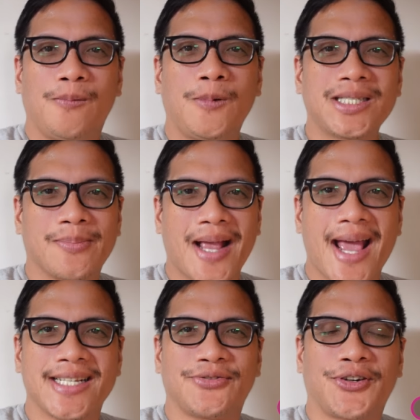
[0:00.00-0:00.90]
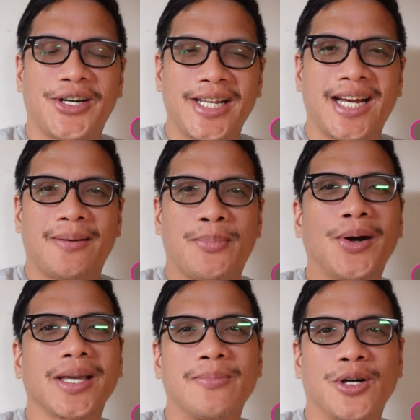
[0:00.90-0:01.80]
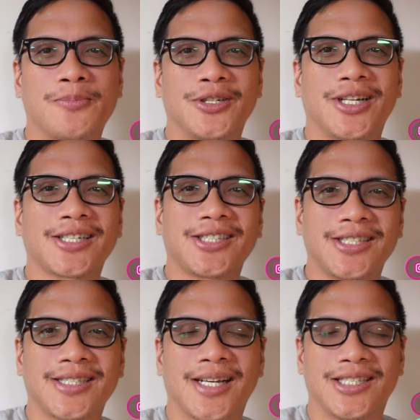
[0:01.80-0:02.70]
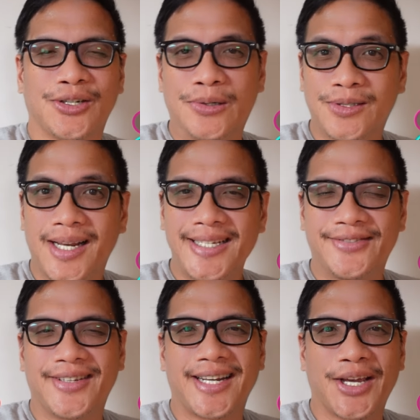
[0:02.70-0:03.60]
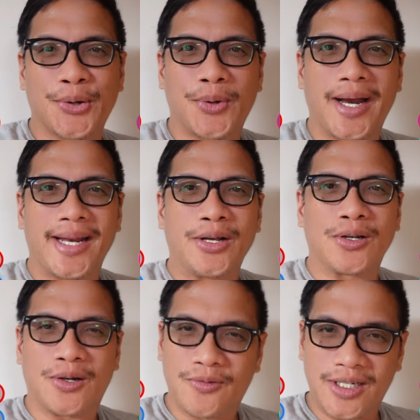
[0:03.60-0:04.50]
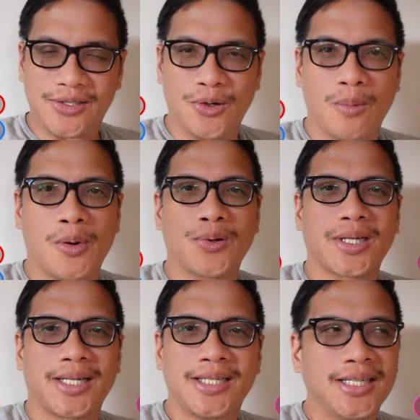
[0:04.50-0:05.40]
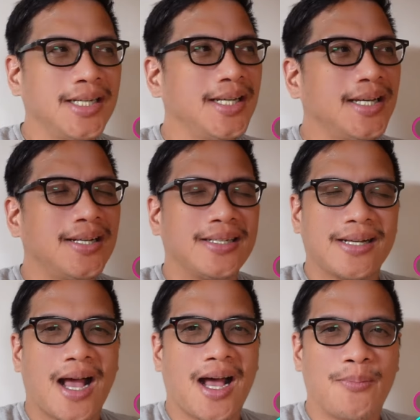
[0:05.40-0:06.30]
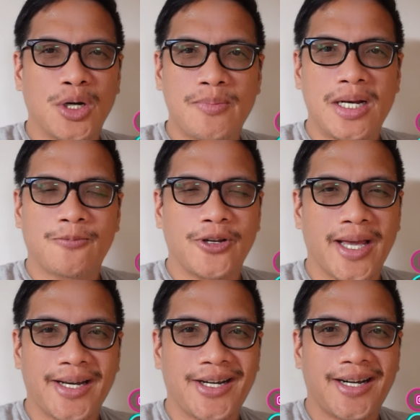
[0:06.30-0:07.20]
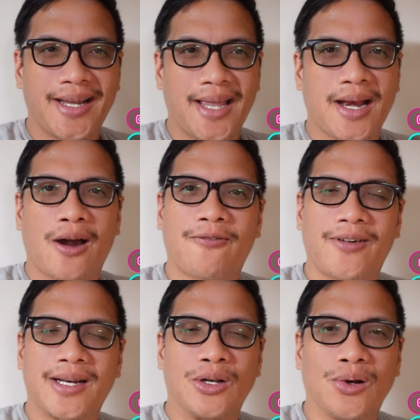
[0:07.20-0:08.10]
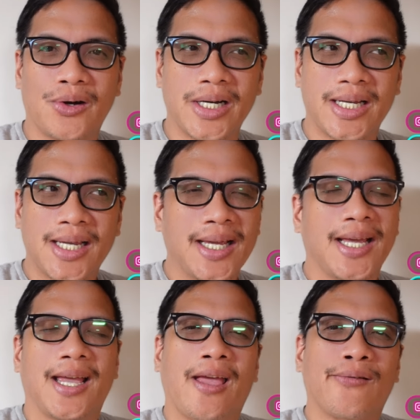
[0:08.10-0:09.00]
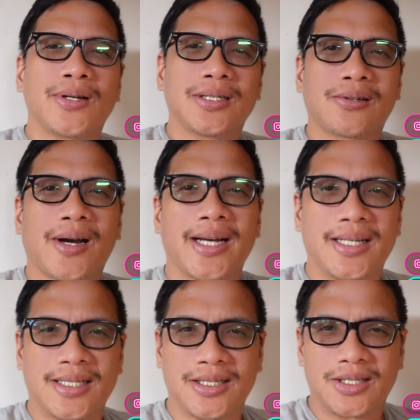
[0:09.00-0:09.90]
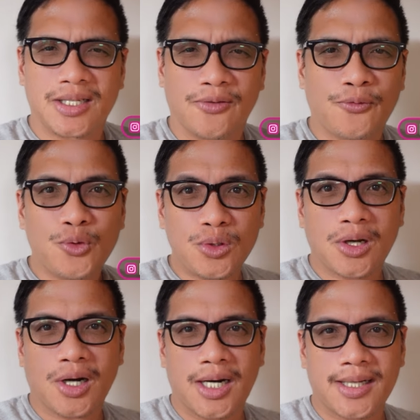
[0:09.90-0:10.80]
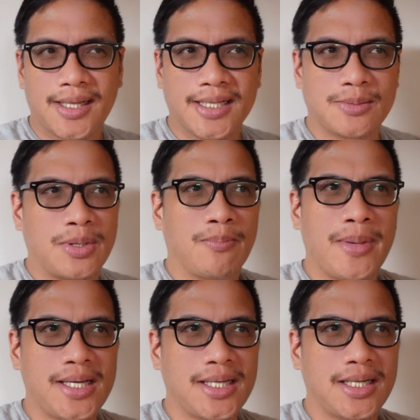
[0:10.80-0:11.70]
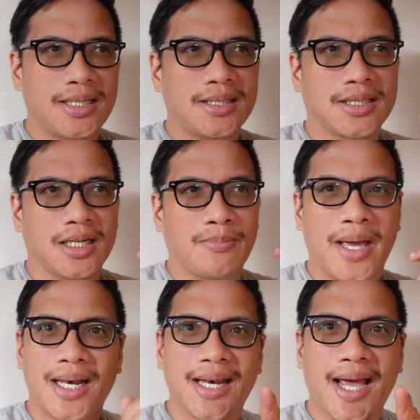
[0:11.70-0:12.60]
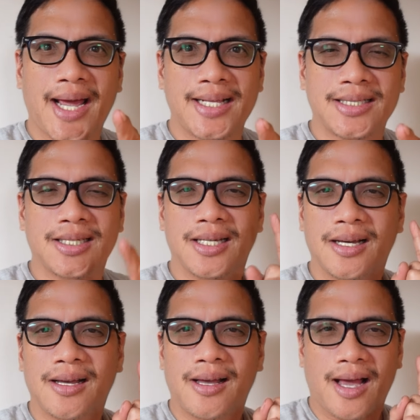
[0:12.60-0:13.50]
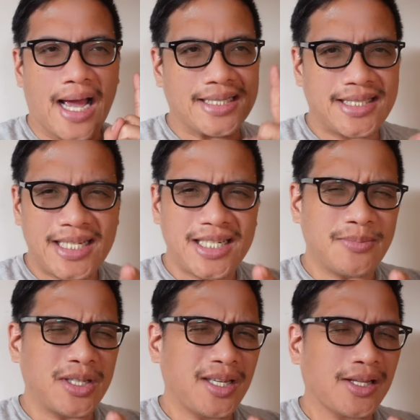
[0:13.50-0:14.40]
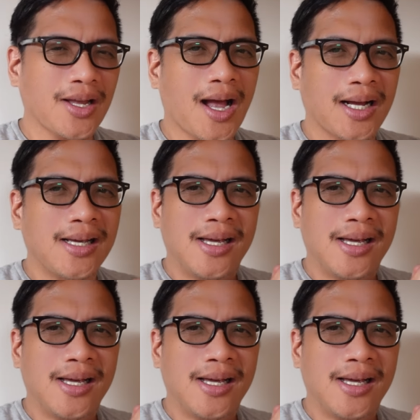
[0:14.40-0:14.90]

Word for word: What's up guys, Vern here, Boy Productions. So in today's video, we're heading on over to Hoboken. Uh, I'm going to meet up with Gener and our friend Lori. And we're going to try this food cart that's been making some headlines. I seen them in TikTok.